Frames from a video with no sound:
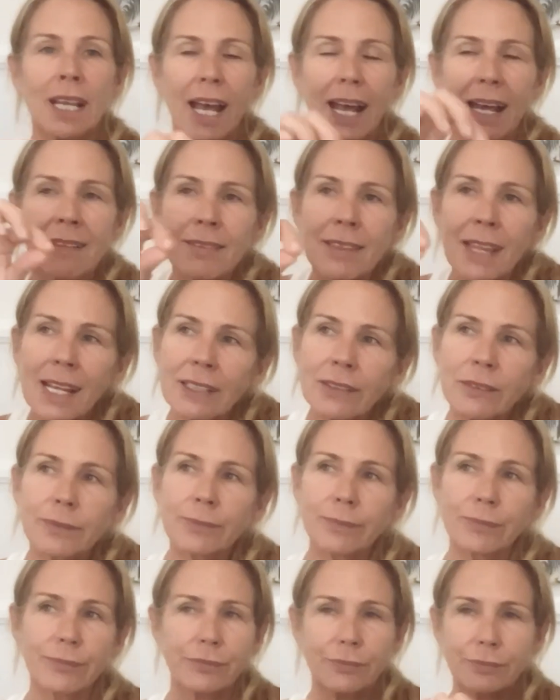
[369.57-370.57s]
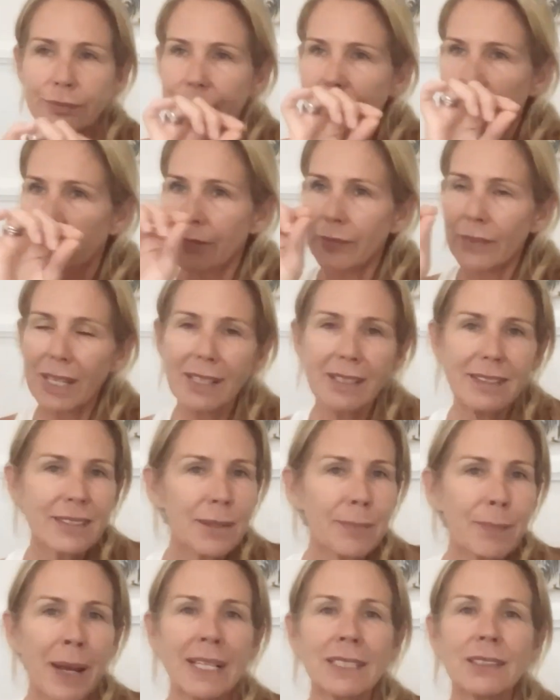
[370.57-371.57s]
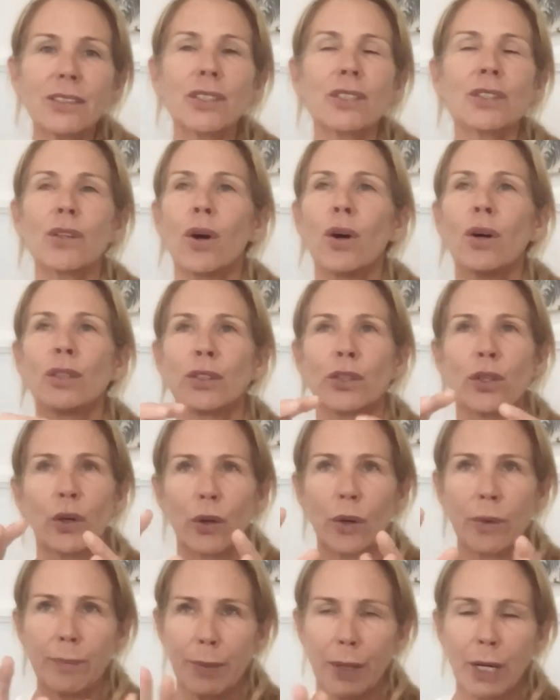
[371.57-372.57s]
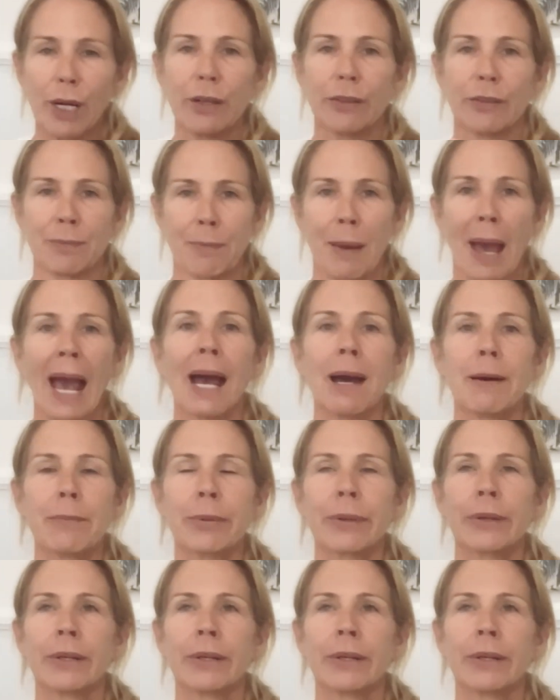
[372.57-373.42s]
And then dependent on your birth map,